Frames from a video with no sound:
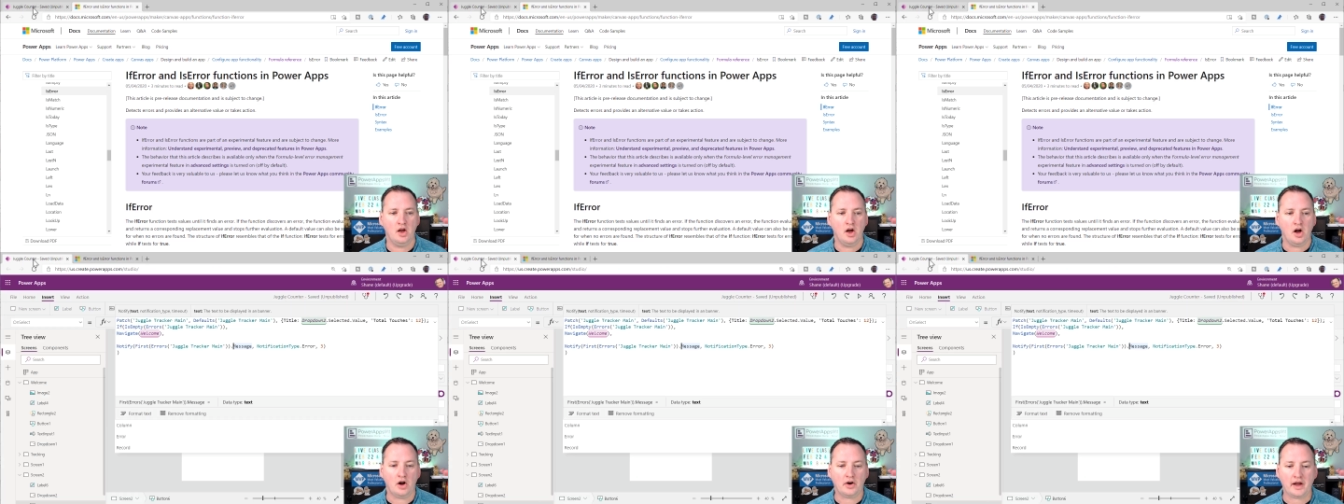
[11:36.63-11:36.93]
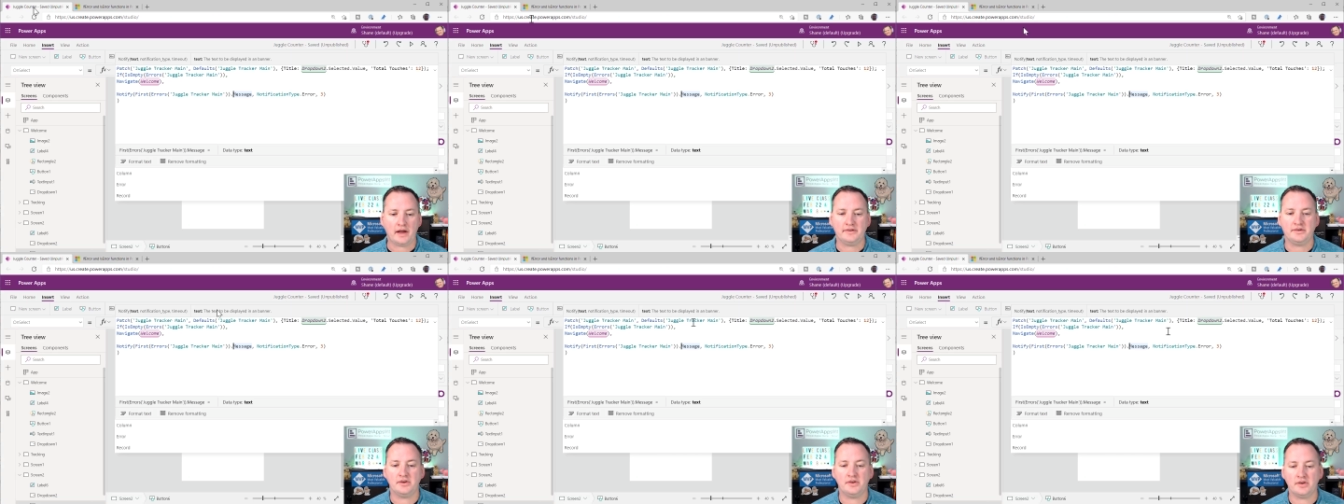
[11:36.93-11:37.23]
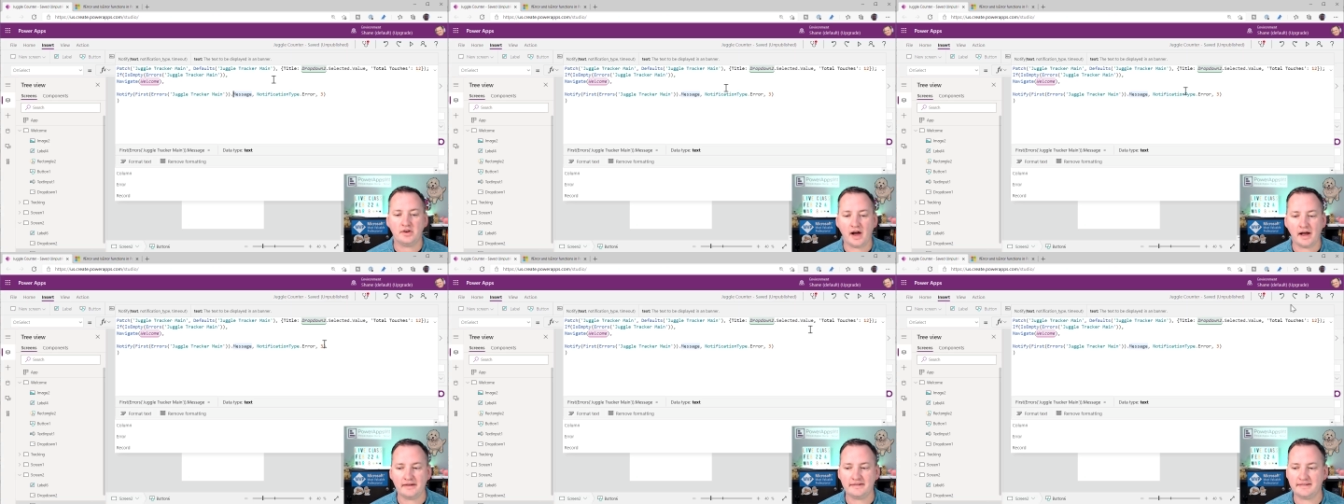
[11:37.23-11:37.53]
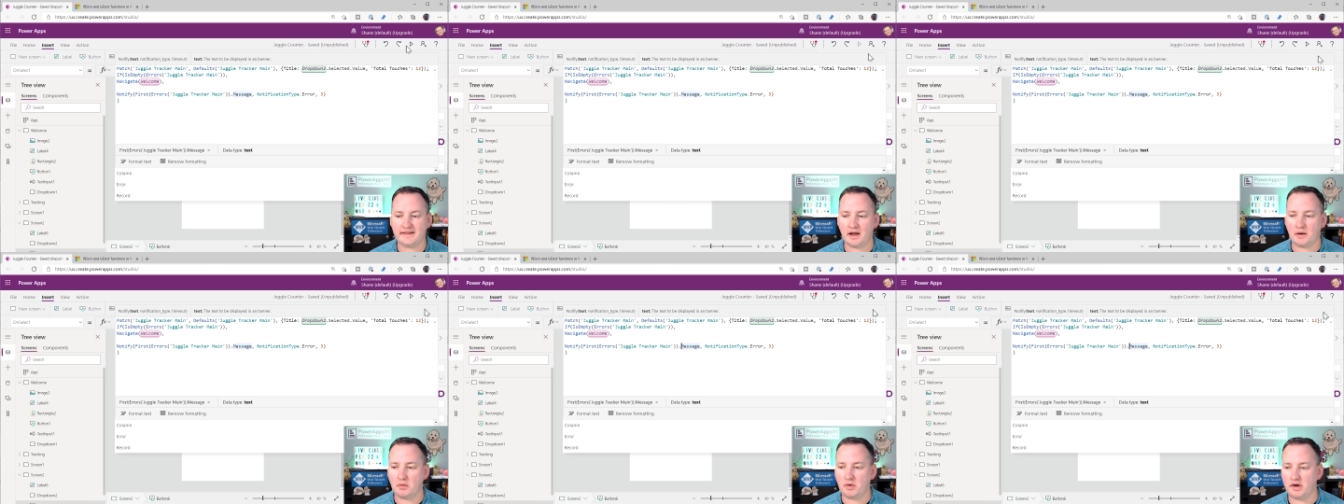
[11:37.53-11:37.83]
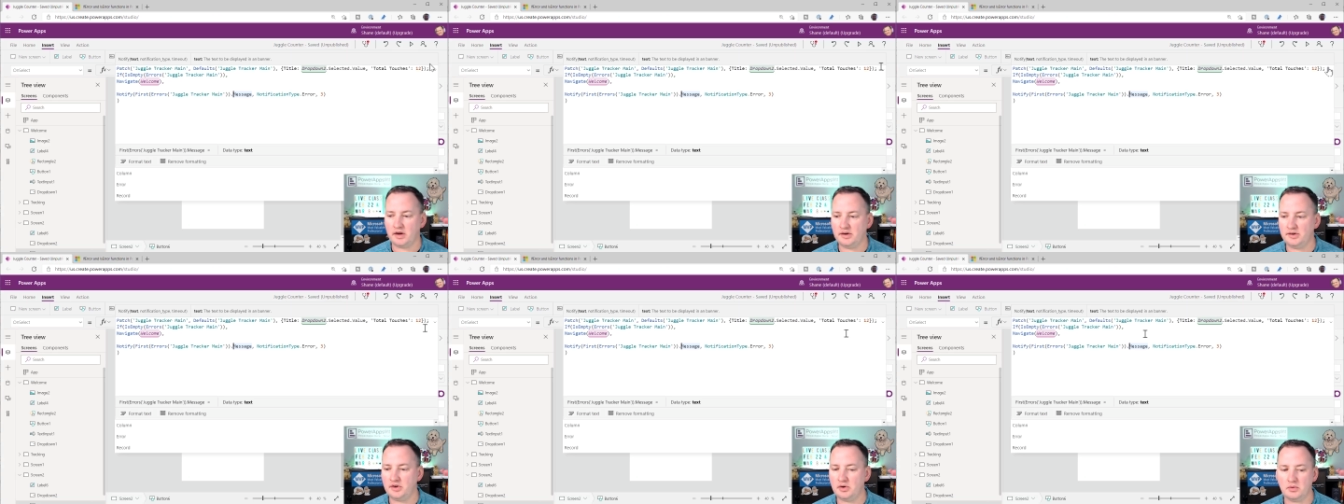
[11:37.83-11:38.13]
Okay, so the last thing I
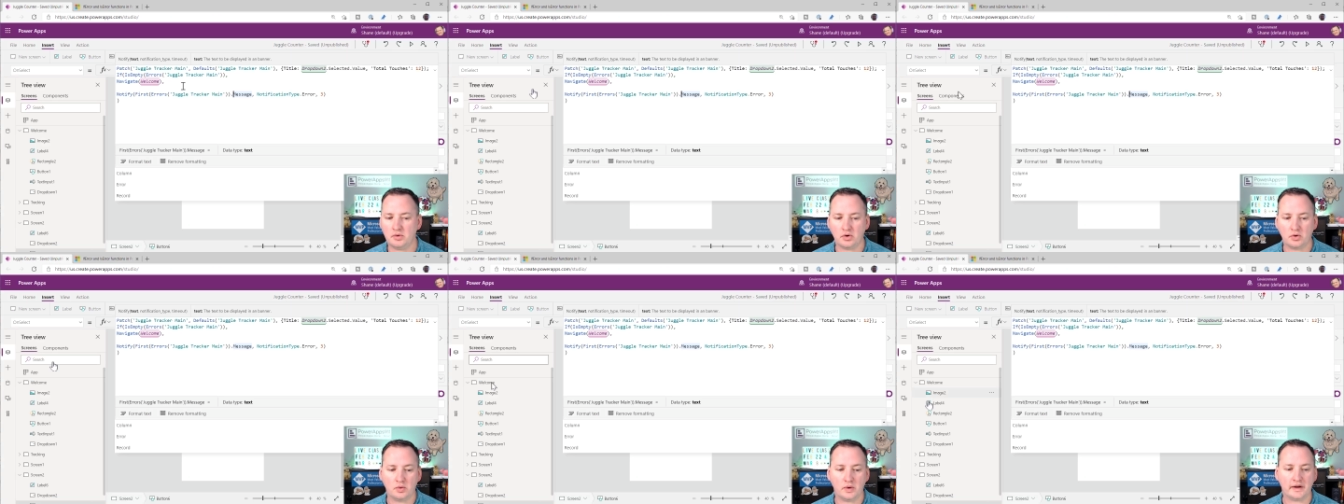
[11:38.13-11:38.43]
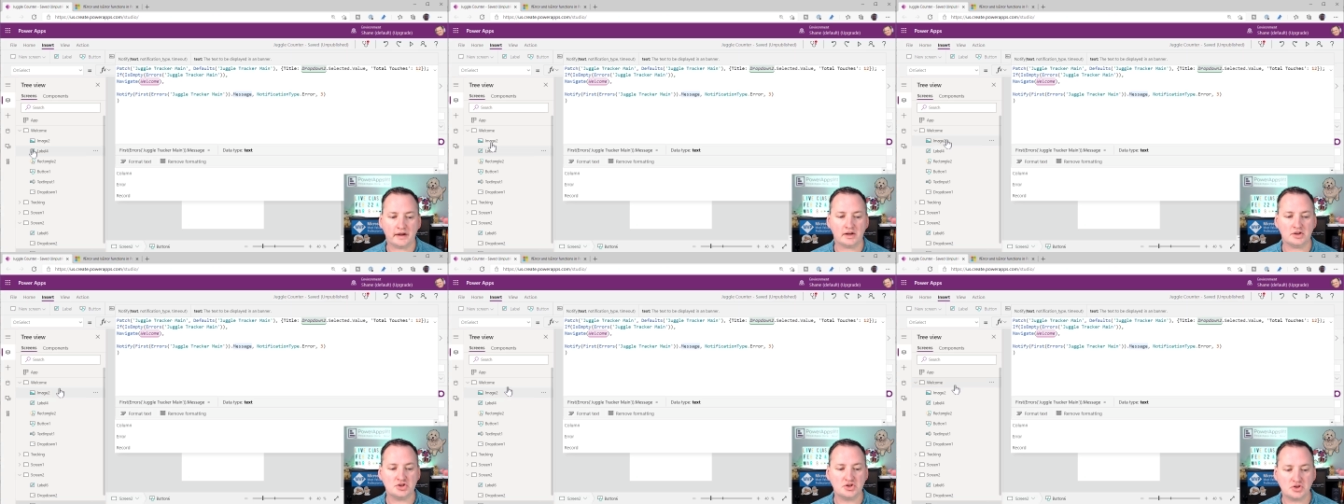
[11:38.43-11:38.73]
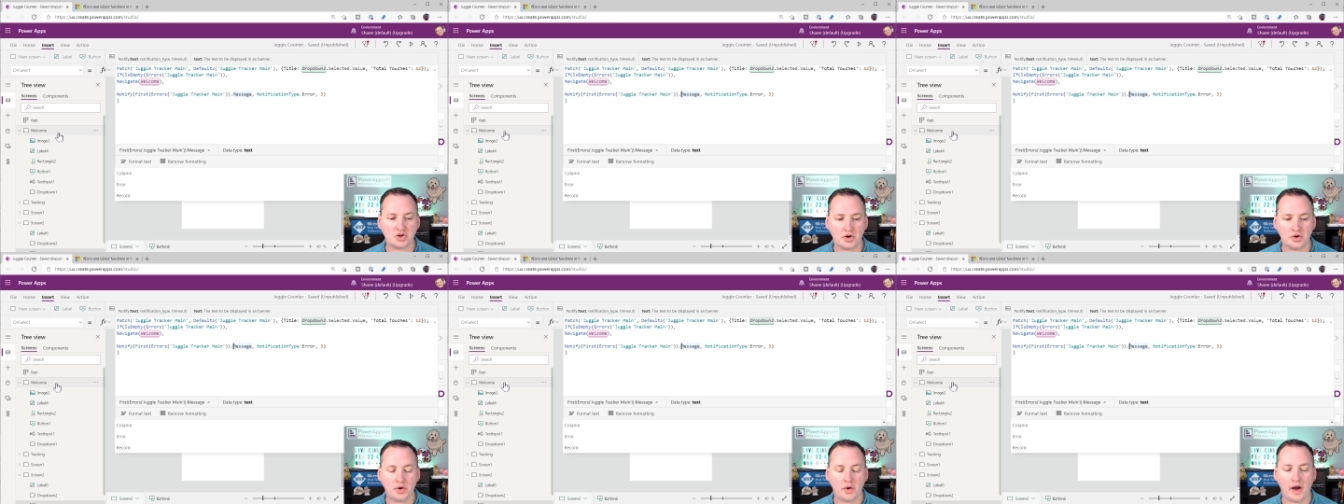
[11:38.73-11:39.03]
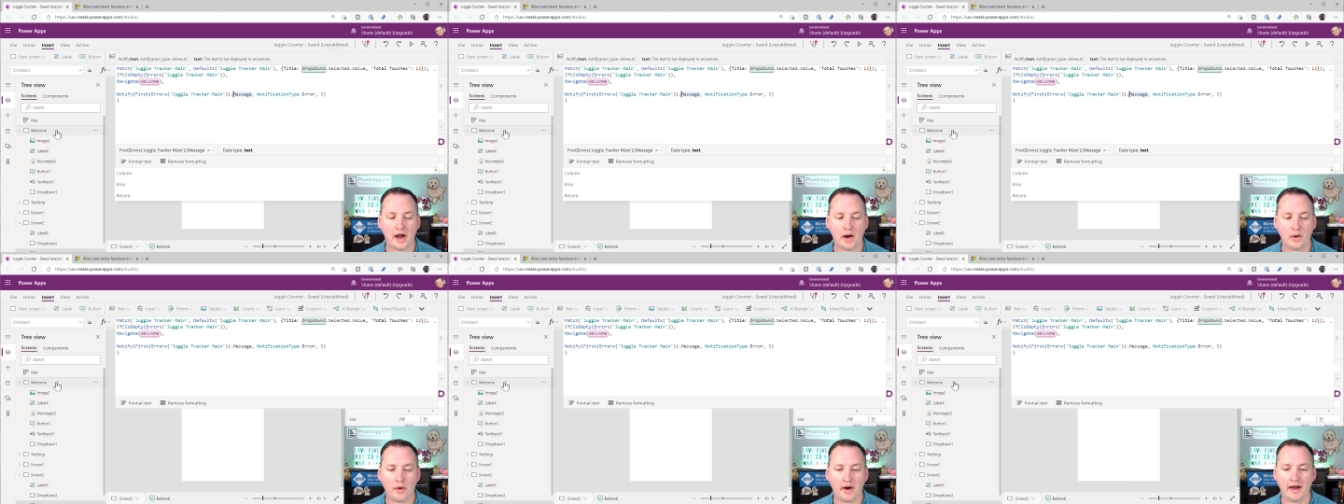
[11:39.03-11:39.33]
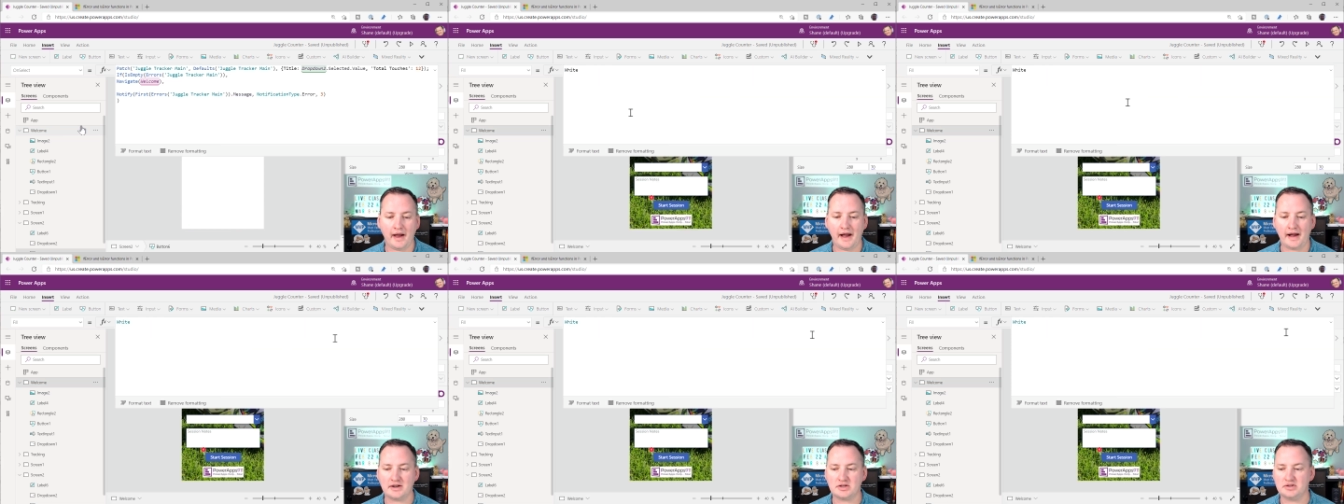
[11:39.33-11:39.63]
wanted to do real quick is show you how
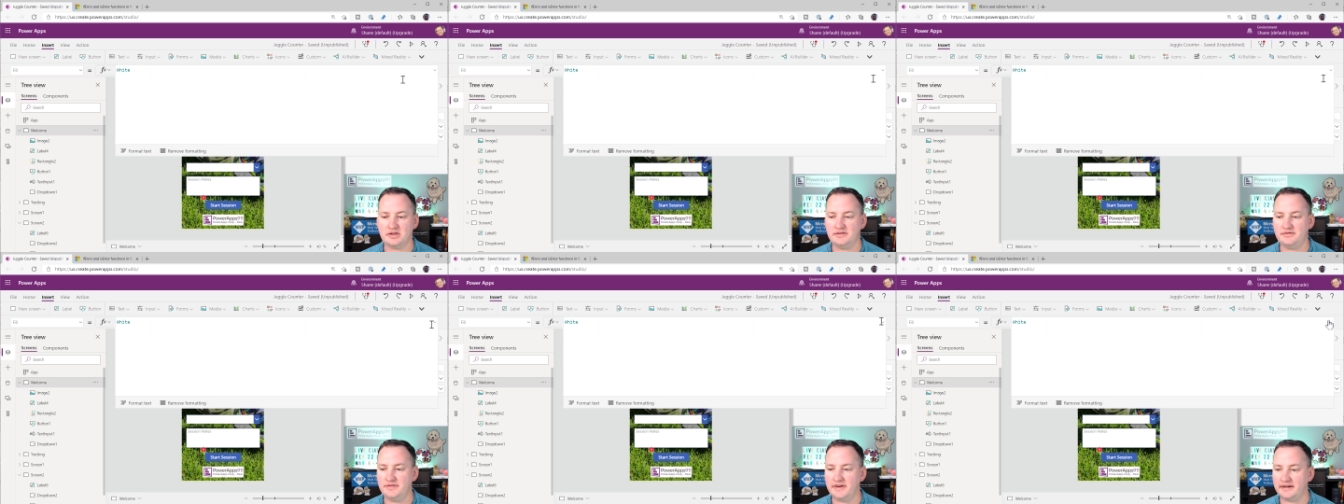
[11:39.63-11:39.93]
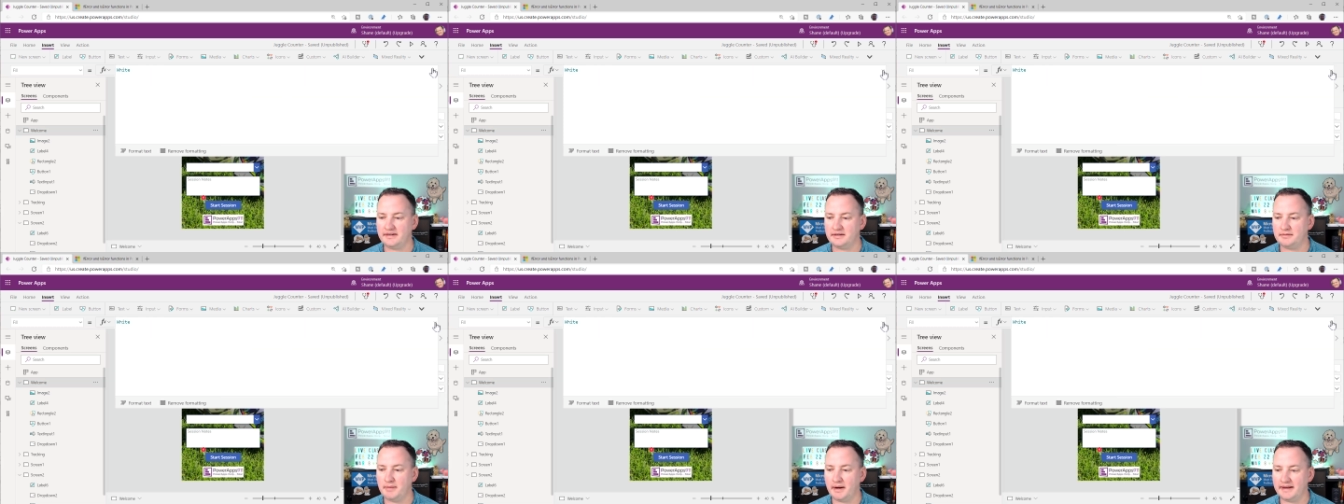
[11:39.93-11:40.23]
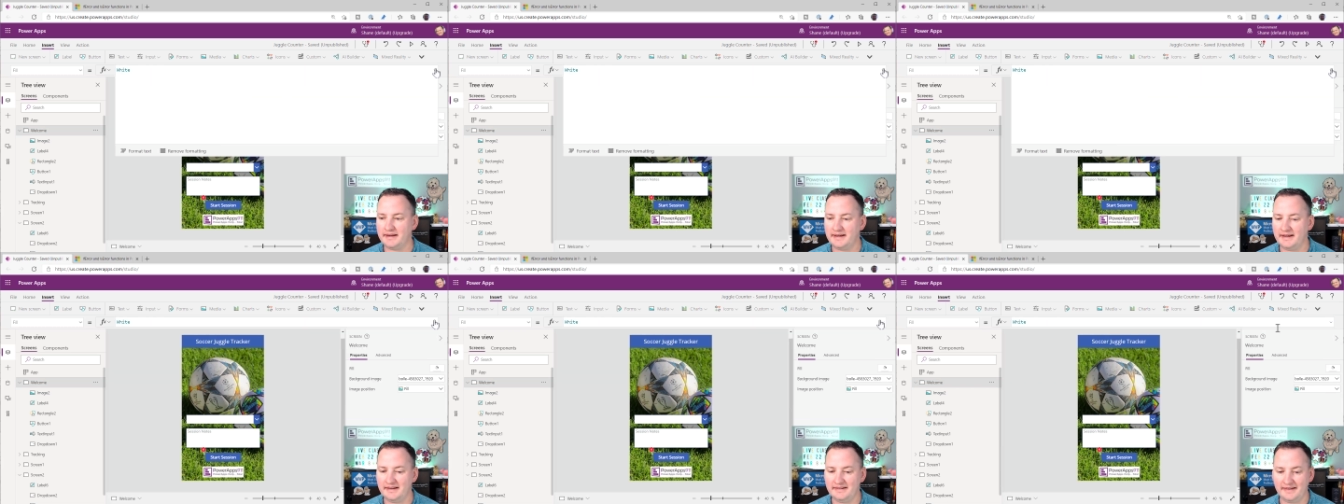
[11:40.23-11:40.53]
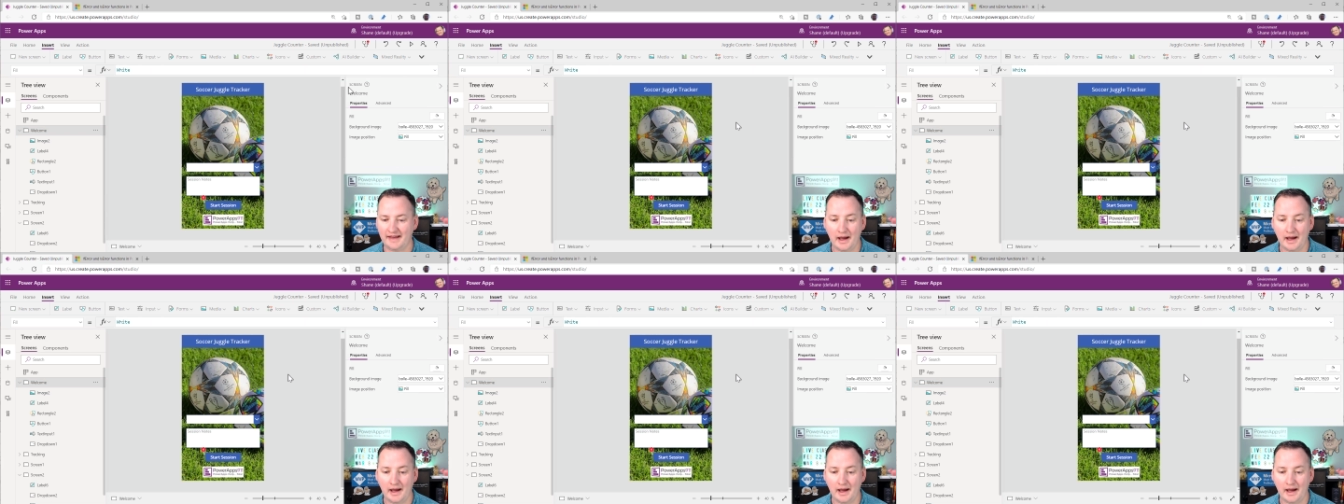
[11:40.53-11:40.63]
I actually fixed my kids